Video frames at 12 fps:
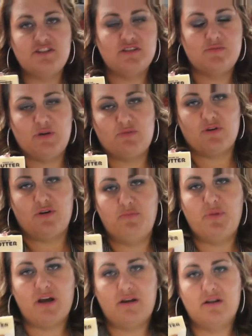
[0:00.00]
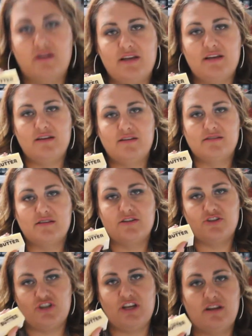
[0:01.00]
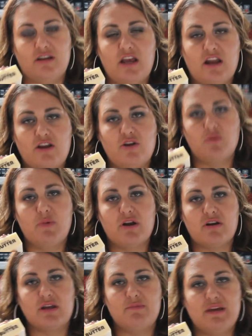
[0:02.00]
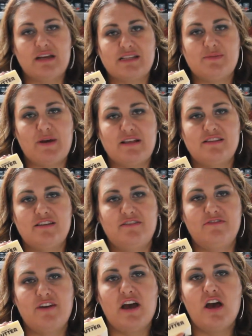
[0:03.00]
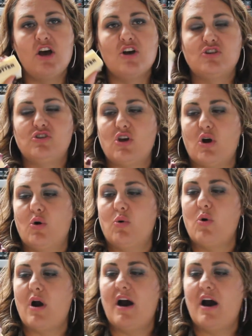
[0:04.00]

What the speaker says: just be real. Butter is the shit. And I know butter can be expensive. So